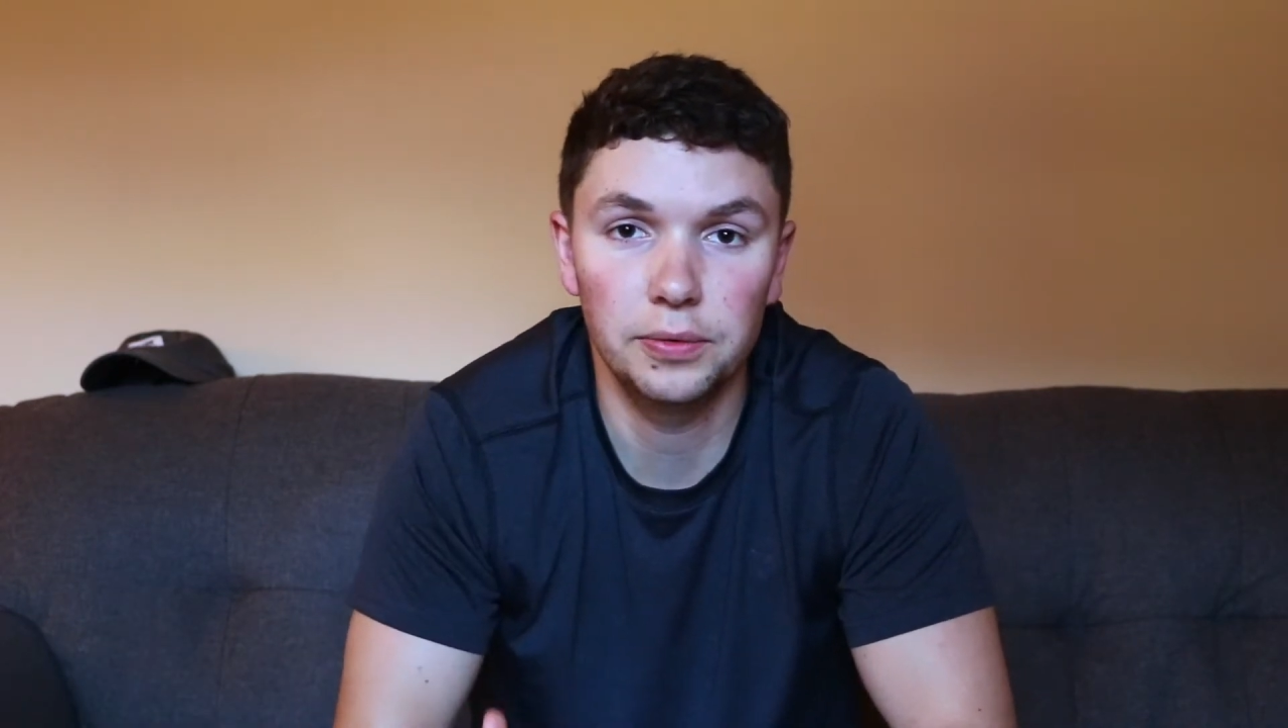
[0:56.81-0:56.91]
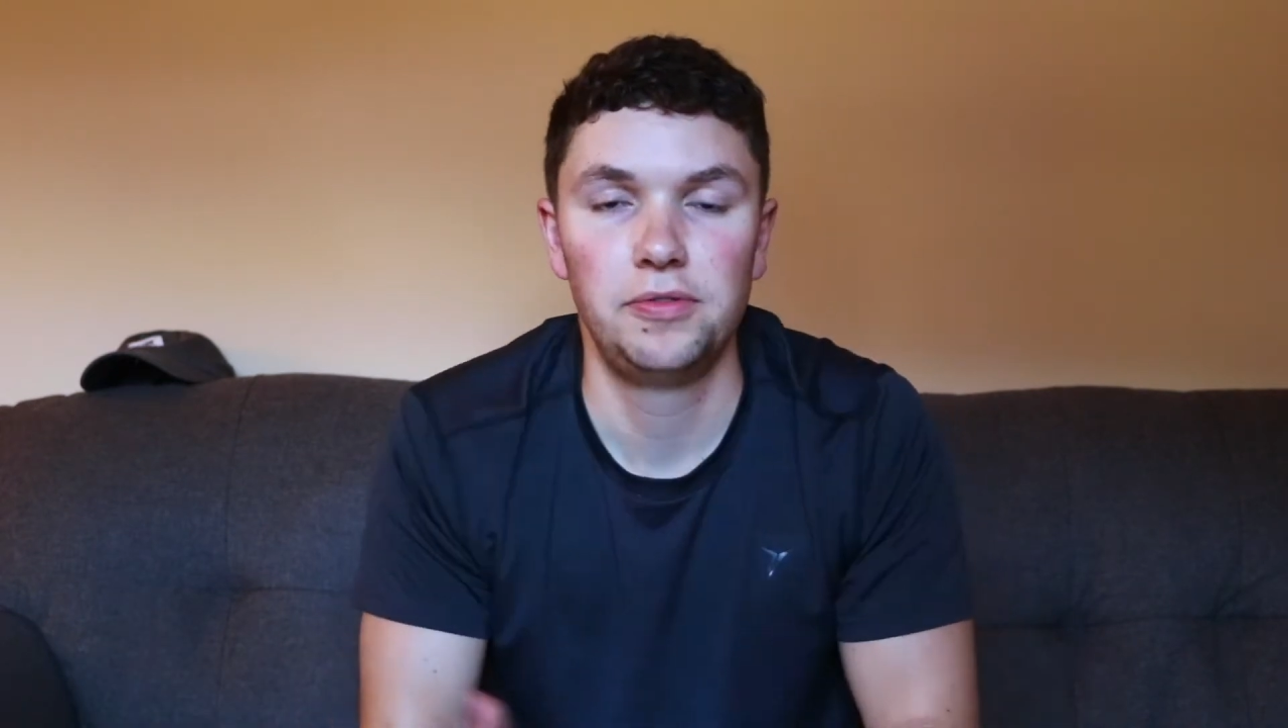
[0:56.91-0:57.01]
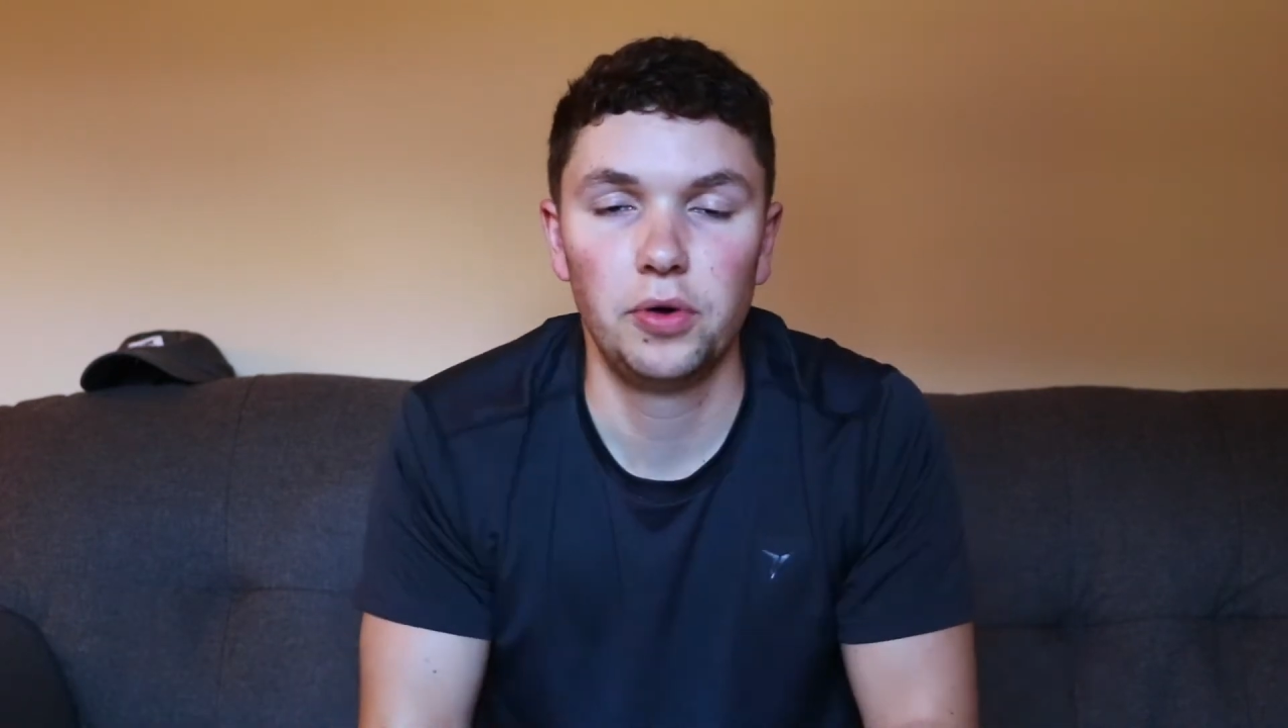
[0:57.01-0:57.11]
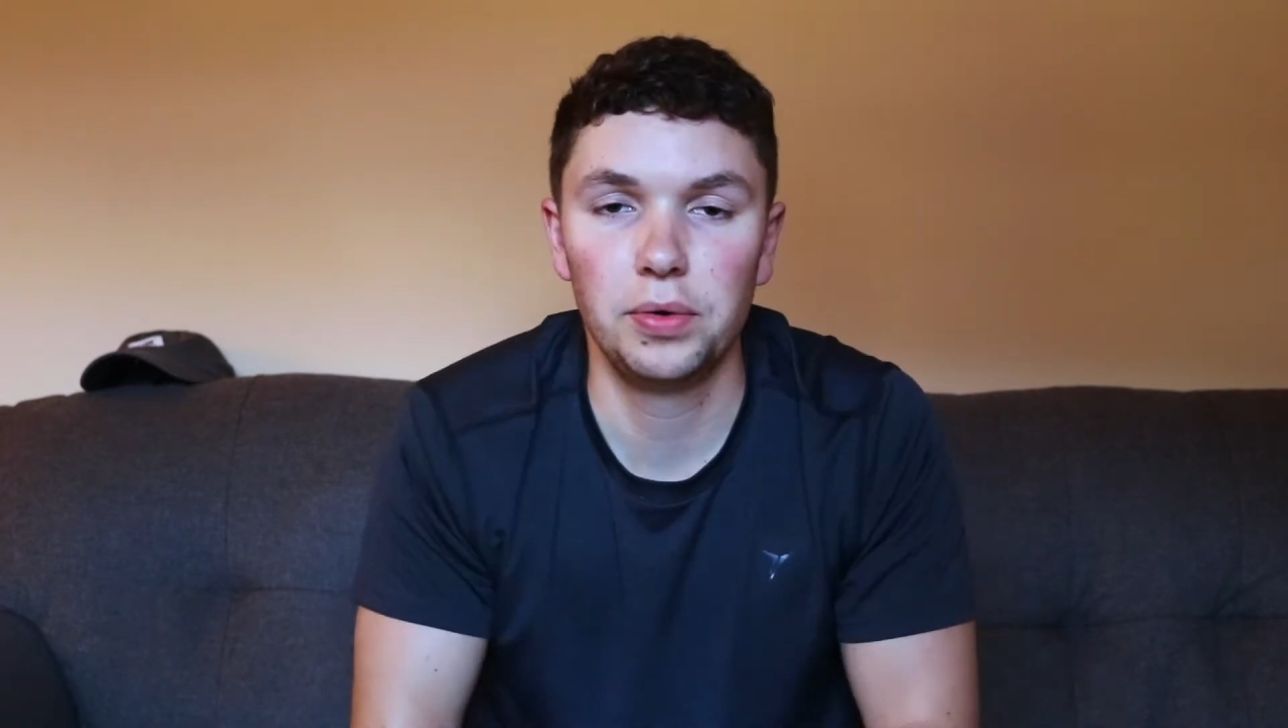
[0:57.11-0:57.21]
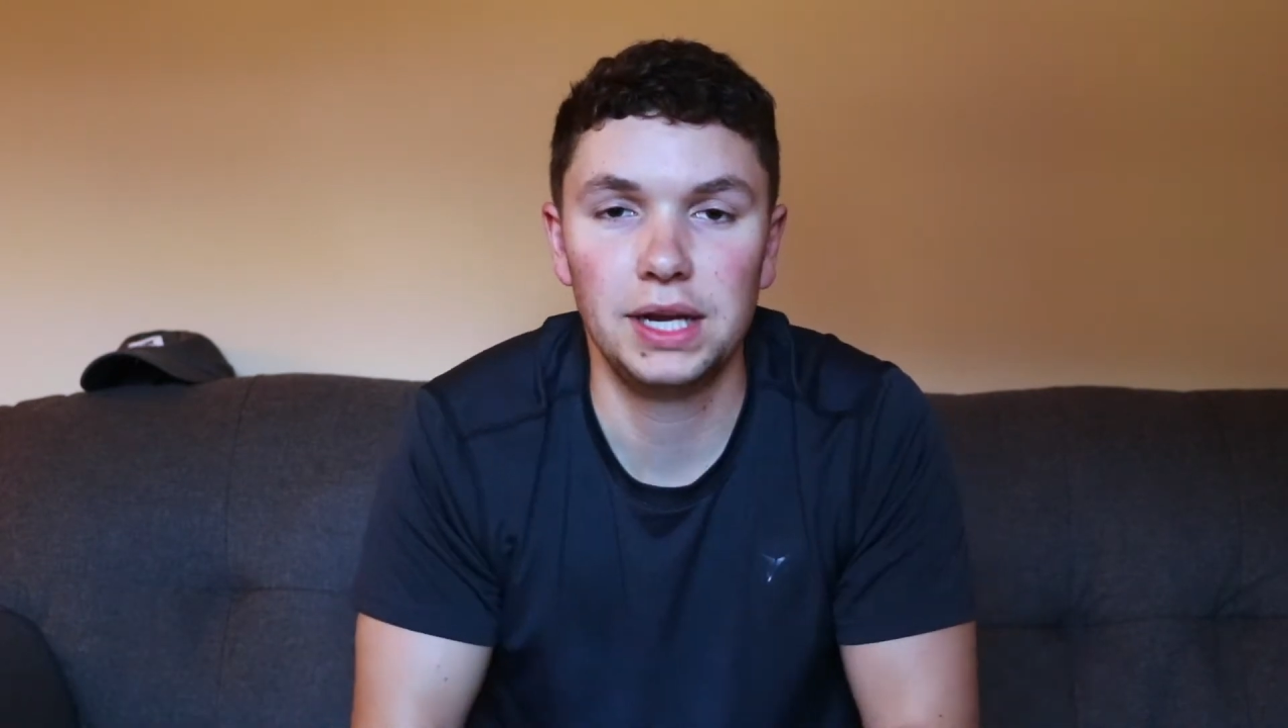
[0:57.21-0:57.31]

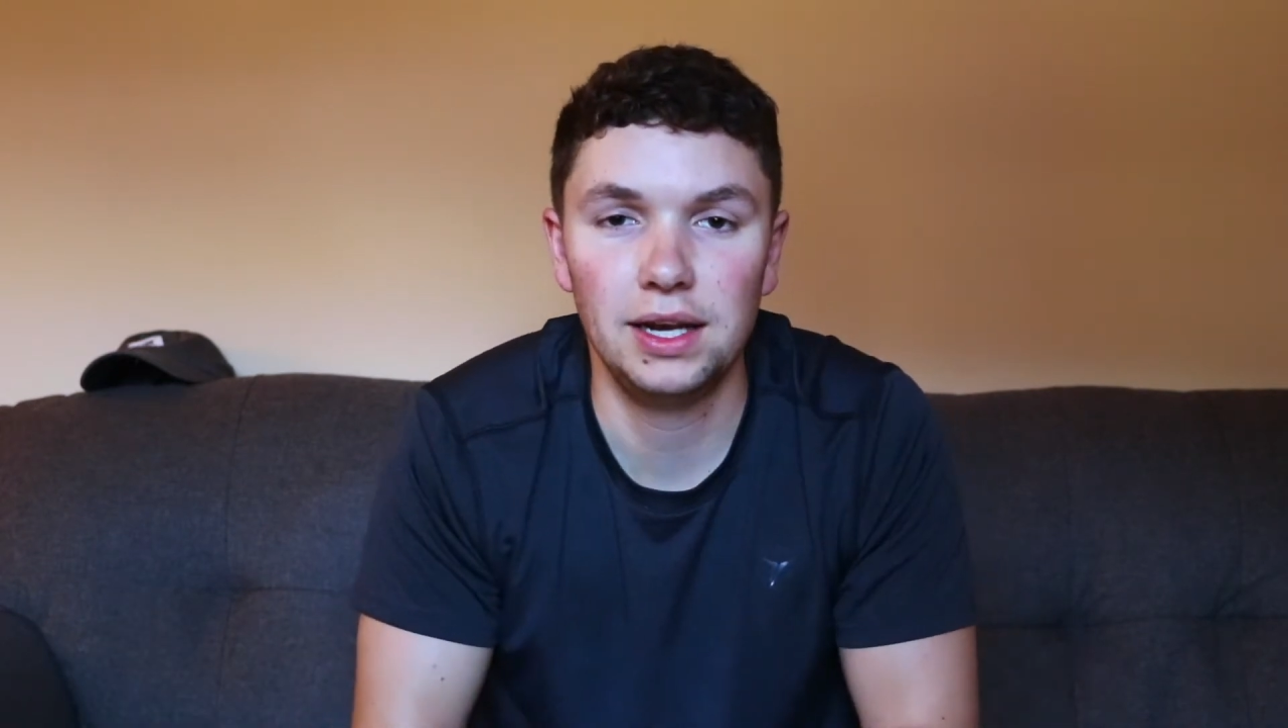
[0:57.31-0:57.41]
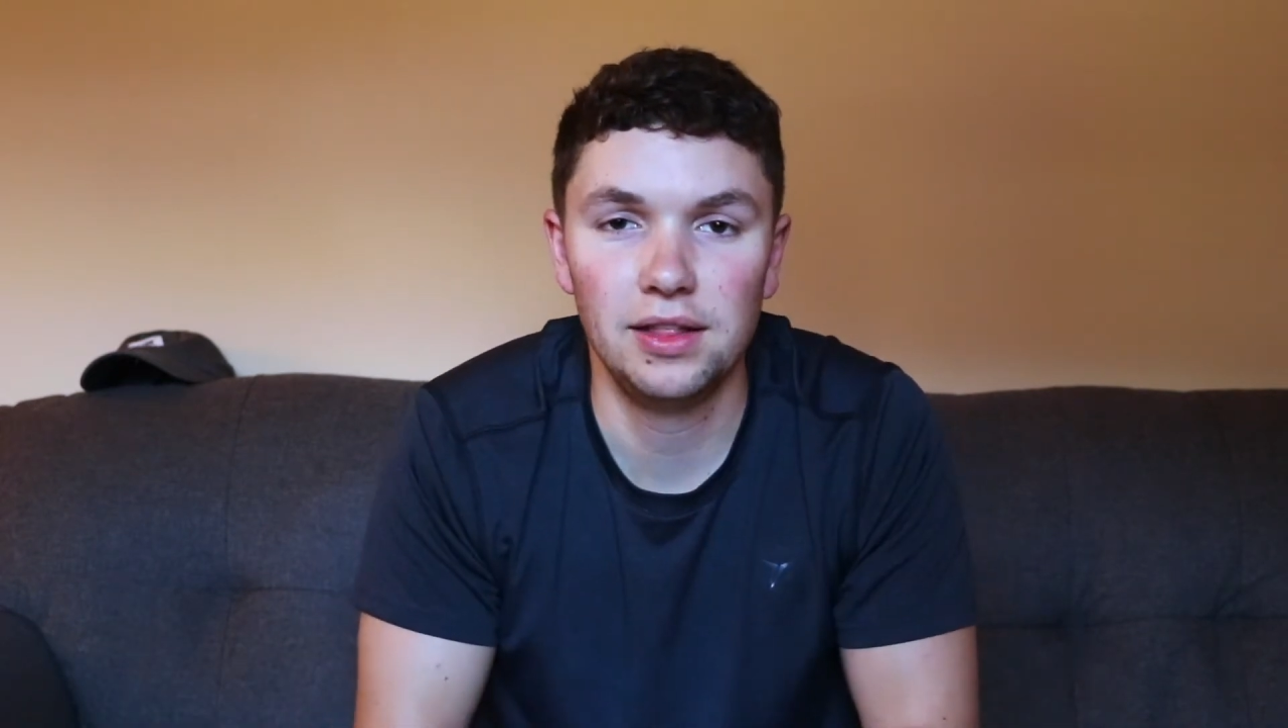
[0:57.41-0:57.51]
Before we get